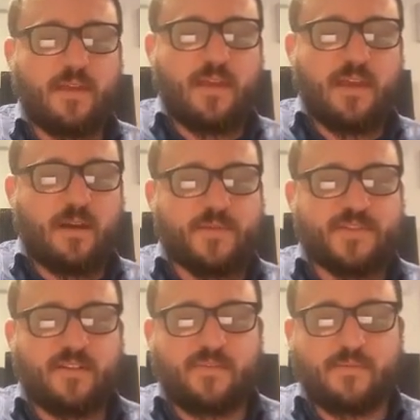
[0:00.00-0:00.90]

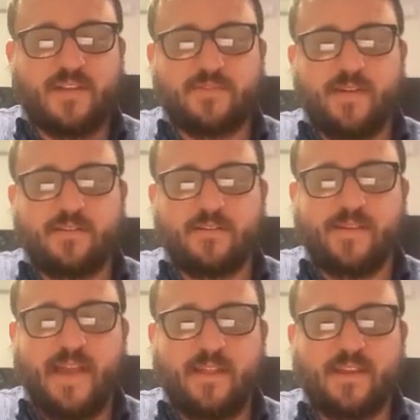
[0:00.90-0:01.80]
Observer must render
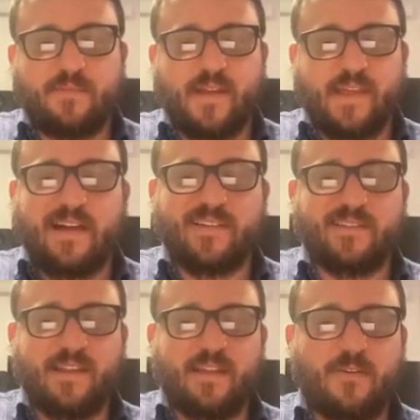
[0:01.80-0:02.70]
reality by
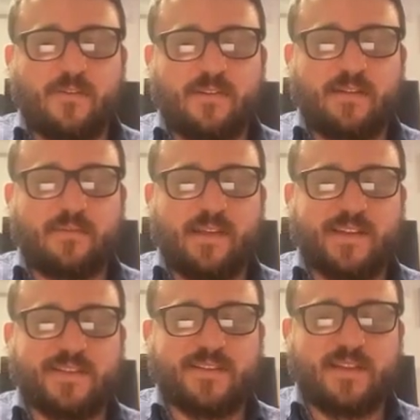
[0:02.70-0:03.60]
calculating coordinate
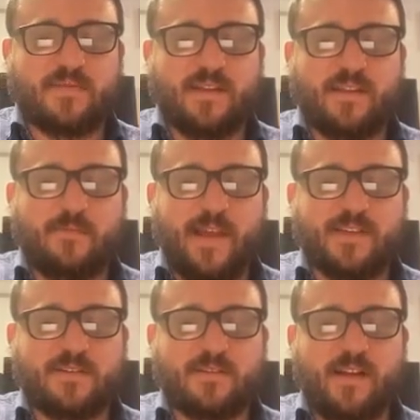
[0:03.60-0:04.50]
relationships and
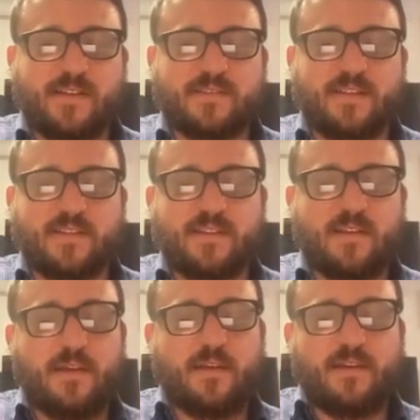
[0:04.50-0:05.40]
irrational constants
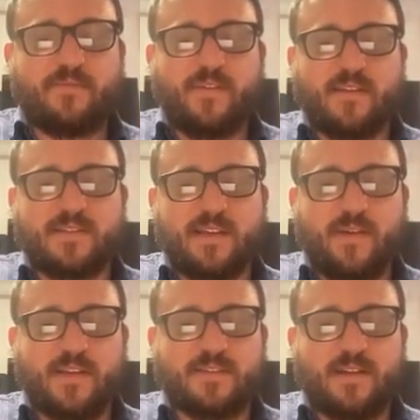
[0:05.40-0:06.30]
via
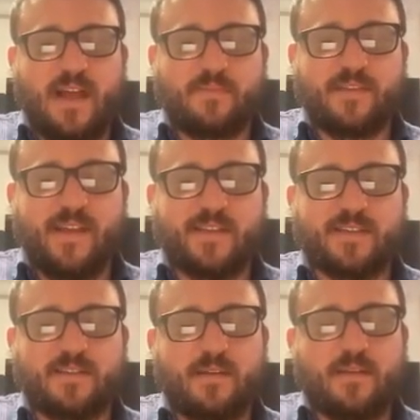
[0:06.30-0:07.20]
sequential
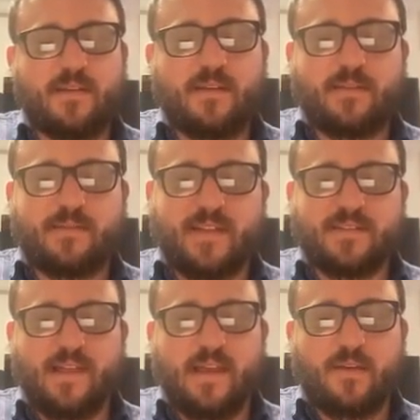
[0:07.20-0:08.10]
computation. That's
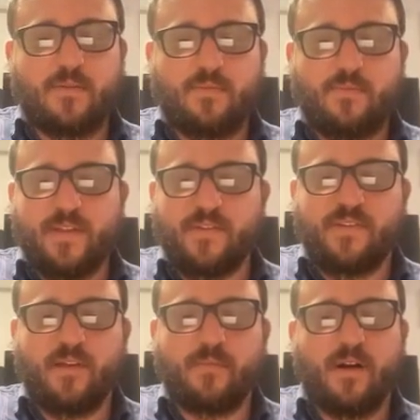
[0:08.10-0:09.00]
like when you
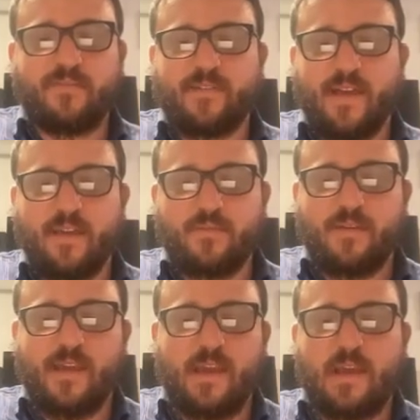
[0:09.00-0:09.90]
see a ball flying through
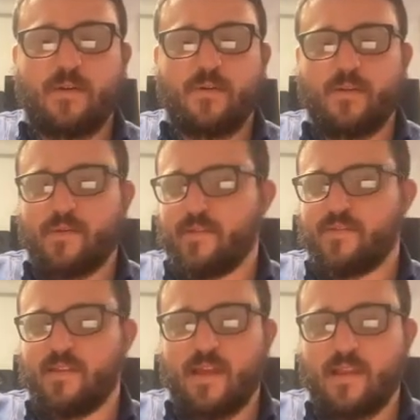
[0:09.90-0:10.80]
the air, or when you
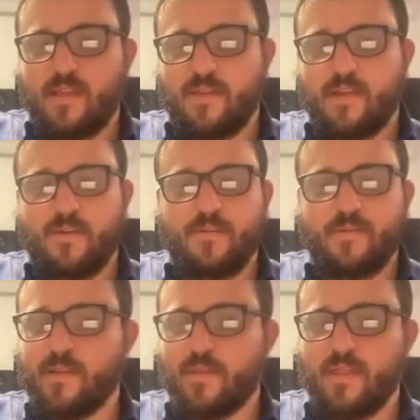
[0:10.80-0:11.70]
see anything, or
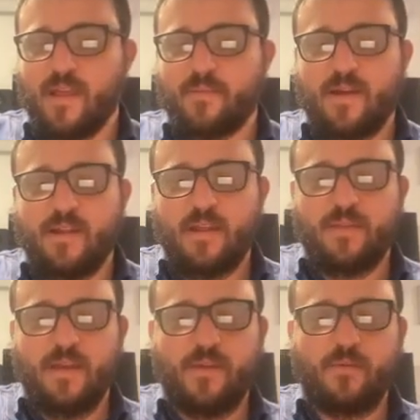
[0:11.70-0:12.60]
when you think about
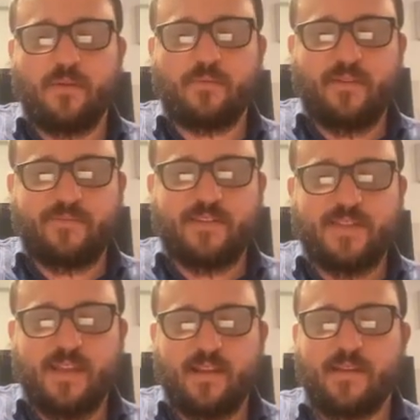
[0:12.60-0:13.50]
anything, you are
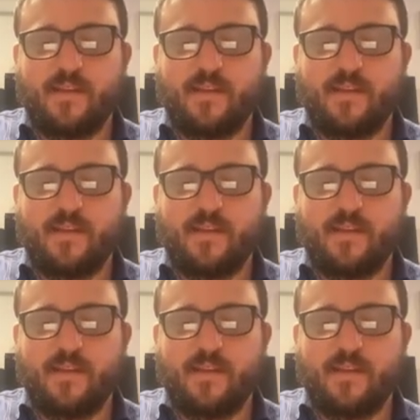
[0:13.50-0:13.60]
referencing